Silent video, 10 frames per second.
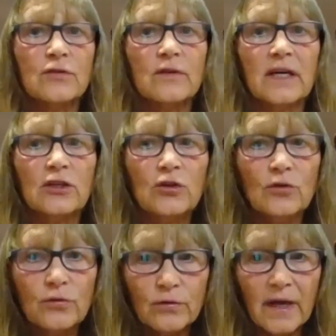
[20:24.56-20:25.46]
so that
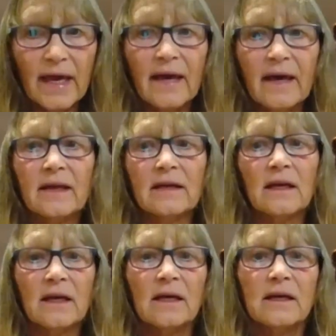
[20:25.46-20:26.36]
you can
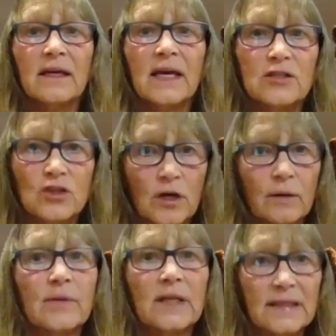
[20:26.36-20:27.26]
catch
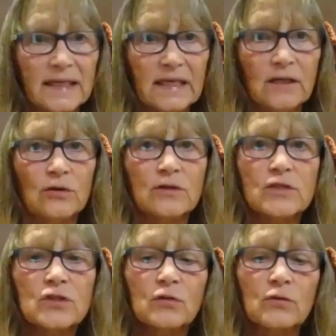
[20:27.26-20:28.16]
up later.
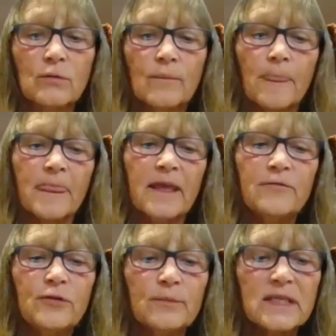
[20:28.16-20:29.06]
So
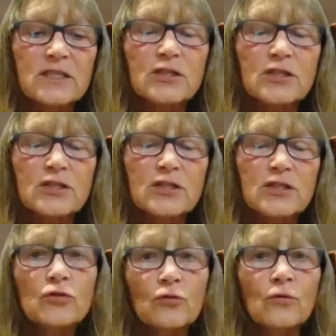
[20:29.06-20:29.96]
if you miss
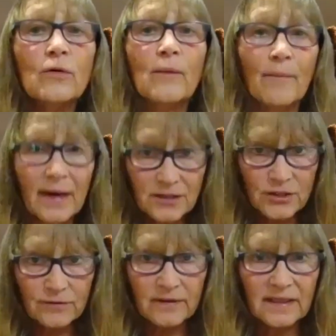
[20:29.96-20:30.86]
too
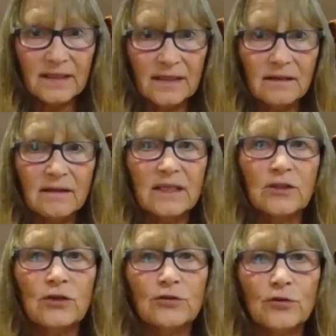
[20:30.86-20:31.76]
much of it,
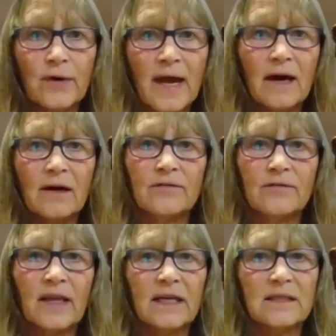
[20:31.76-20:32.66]
then you don't have
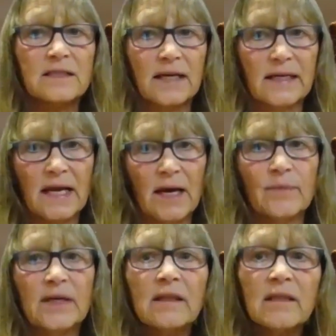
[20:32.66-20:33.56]
that
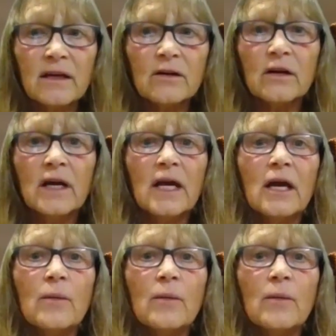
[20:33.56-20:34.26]
dynamic there.